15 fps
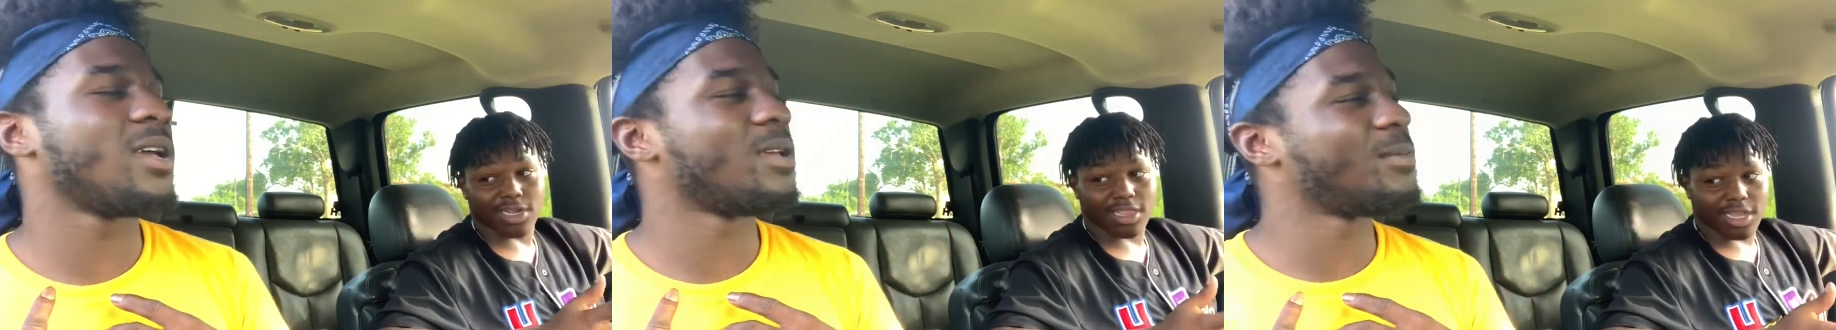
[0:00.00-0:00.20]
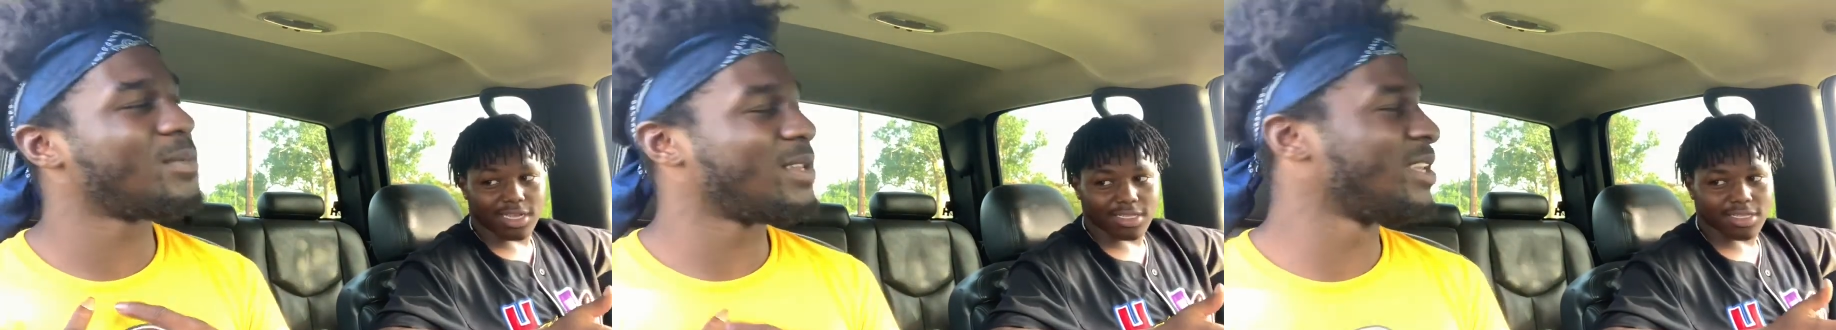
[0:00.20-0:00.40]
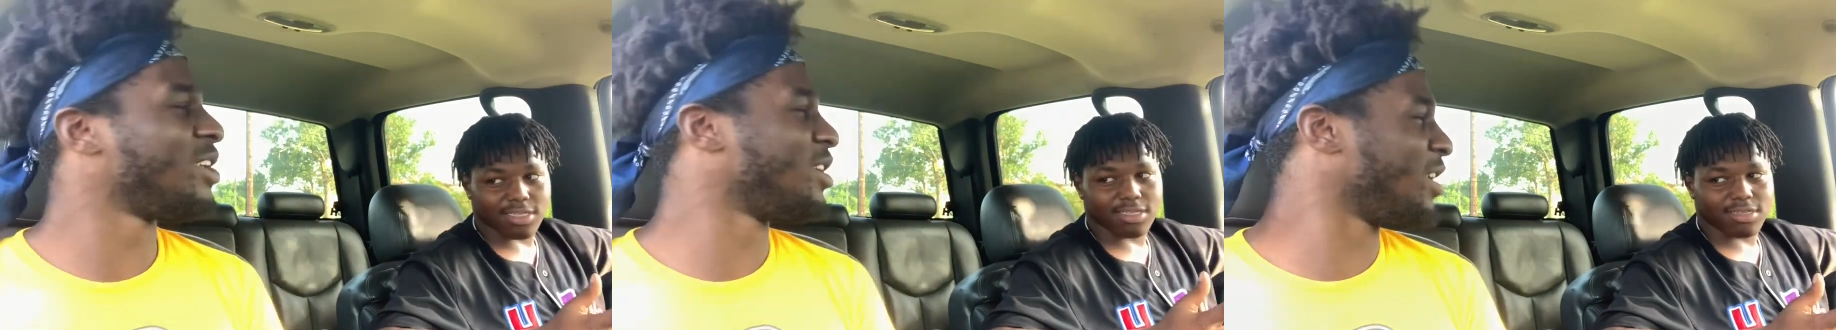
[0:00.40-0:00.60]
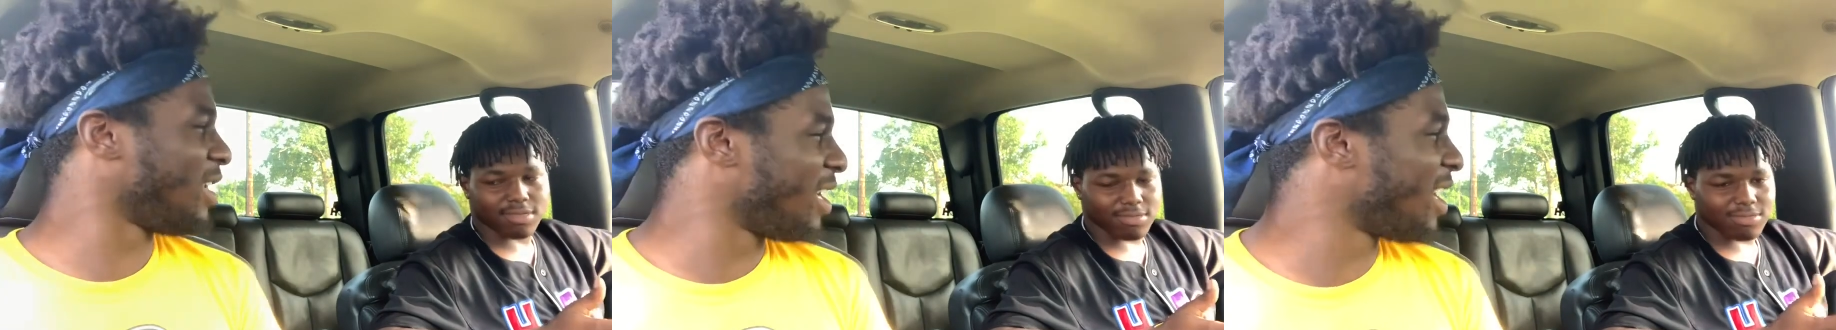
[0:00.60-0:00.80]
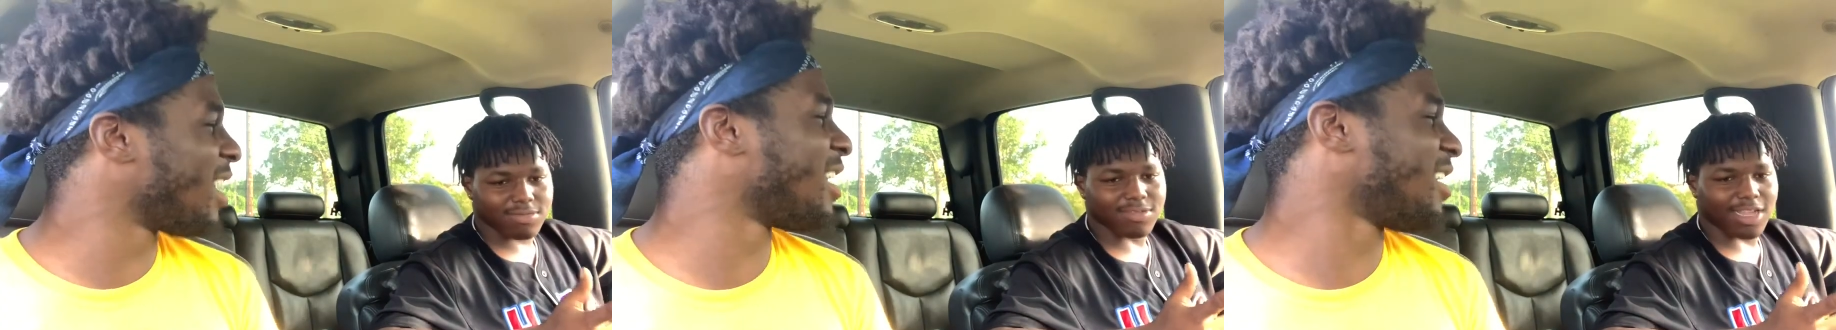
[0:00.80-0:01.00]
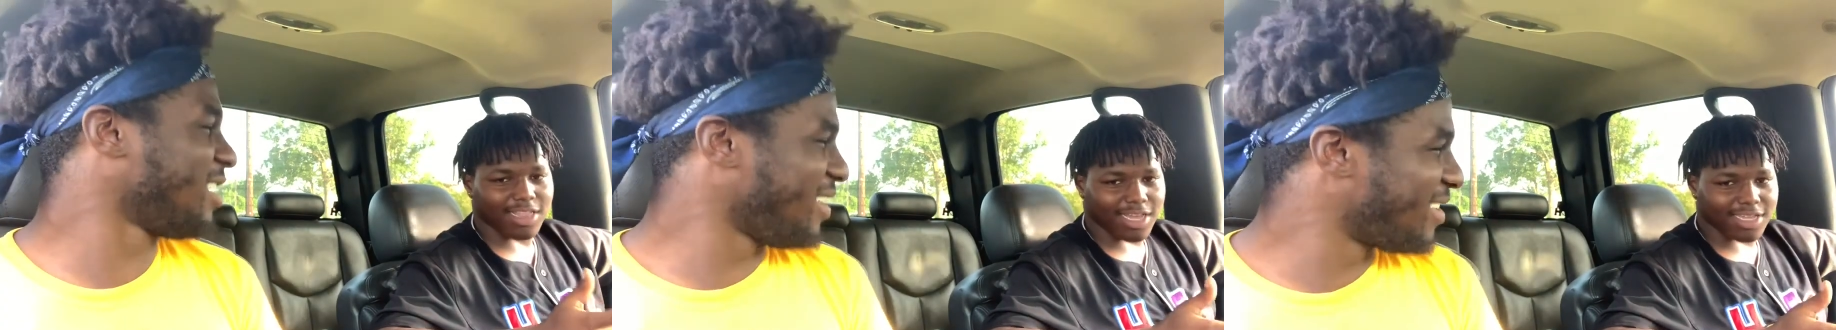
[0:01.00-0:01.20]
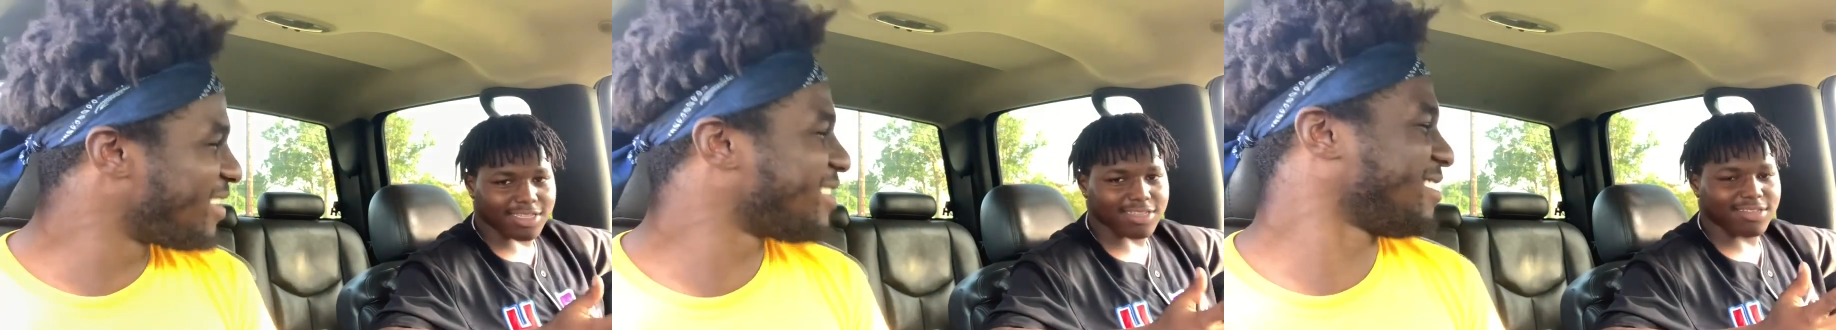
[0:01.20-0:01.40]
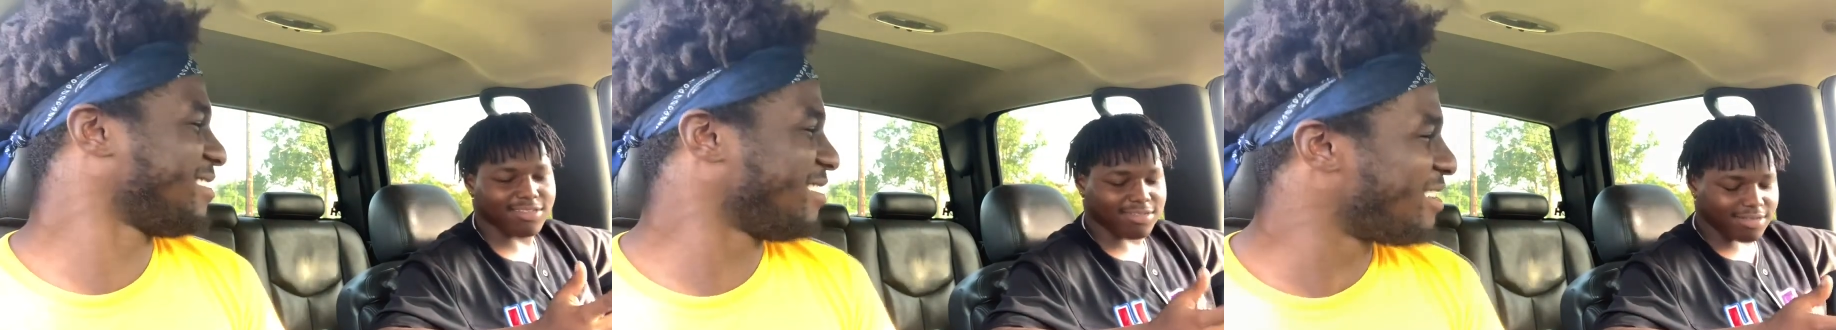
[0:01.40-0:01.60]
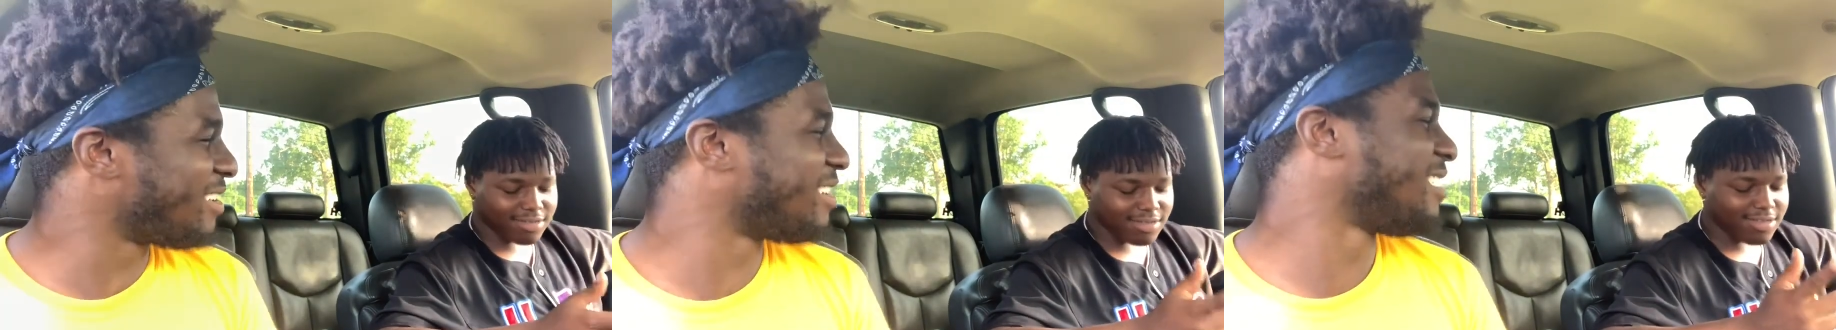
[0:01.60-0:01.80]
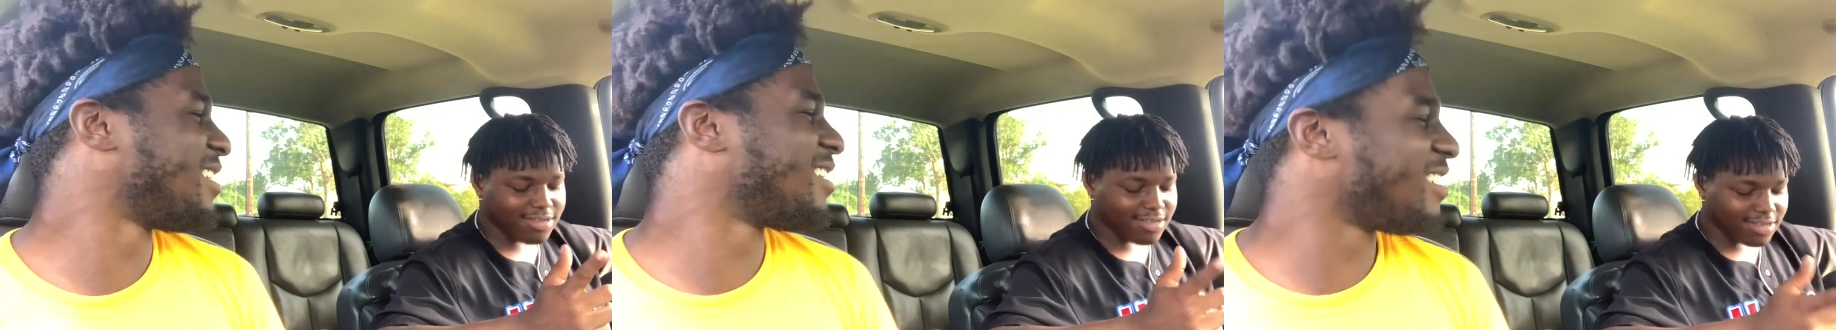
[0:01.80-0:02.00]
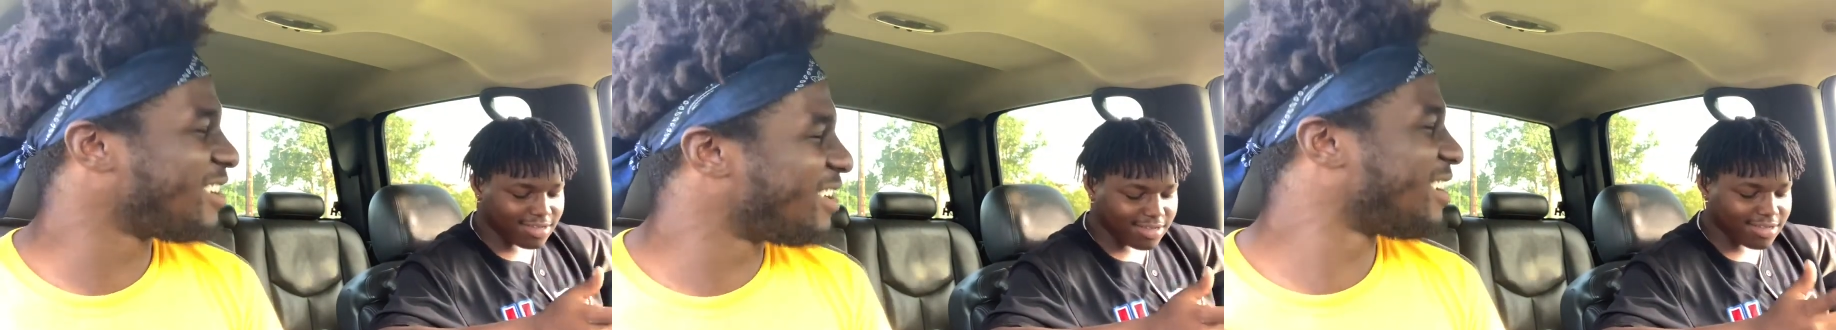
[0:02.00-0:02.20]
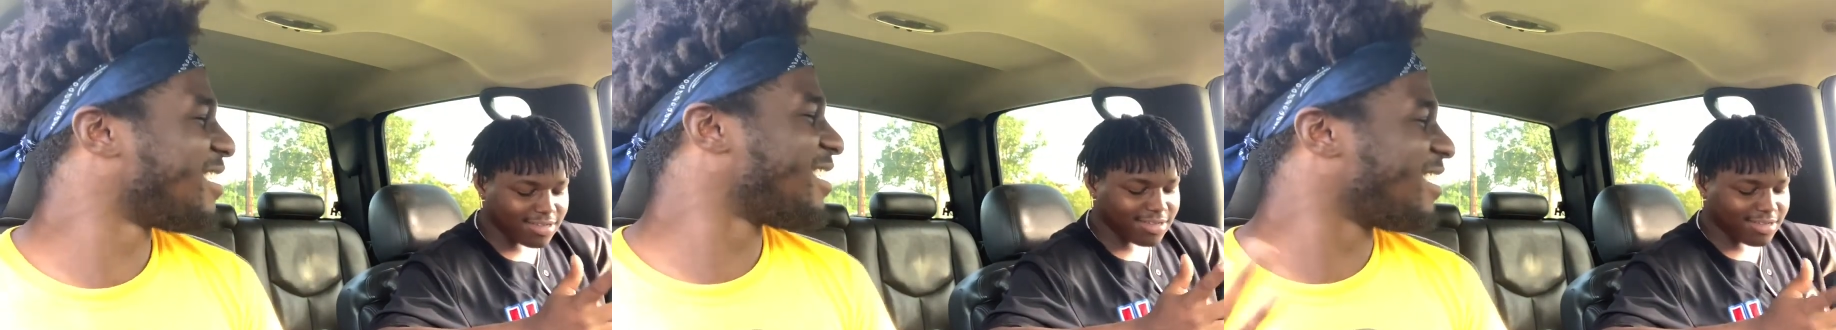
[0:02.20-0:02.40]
Speaker 1: here. I like this. Yeah. I like this. Uh,